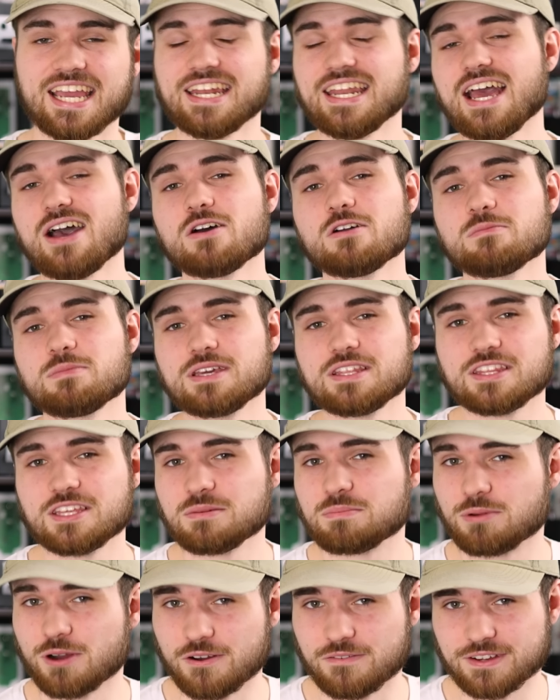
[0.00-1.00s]
And now would be
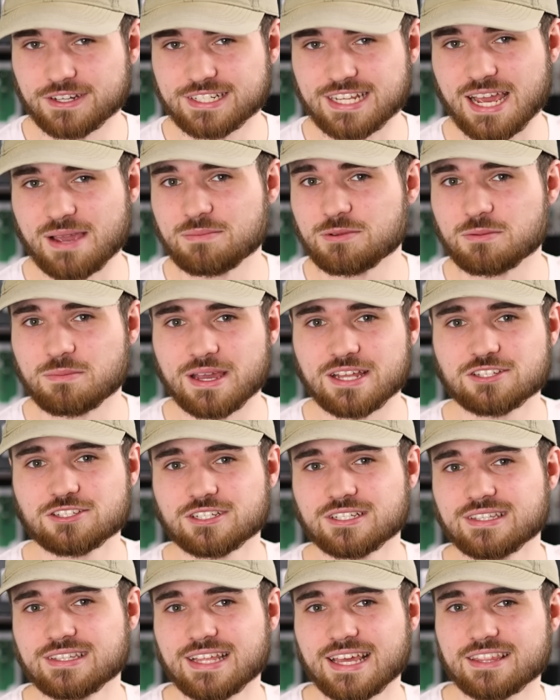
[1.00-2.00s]
the perfect time to
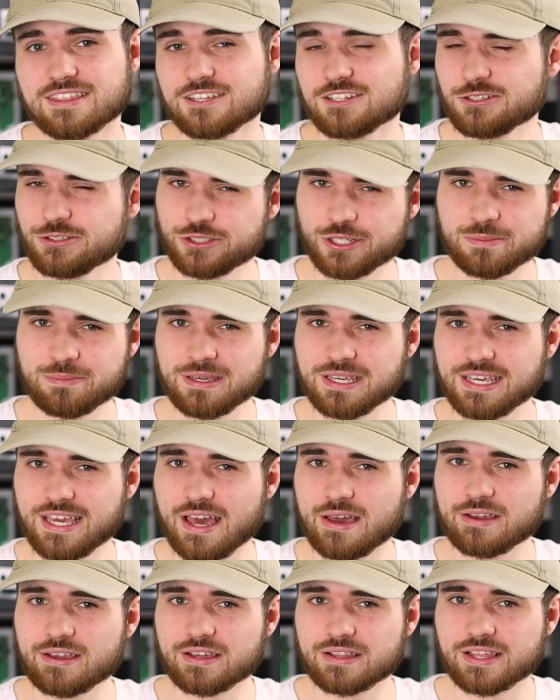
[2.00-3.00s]
mention that their shipping
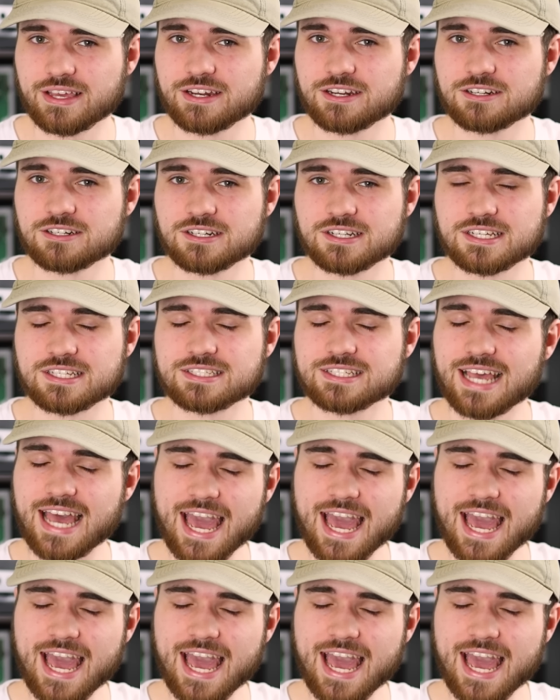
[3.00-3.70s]
calculator is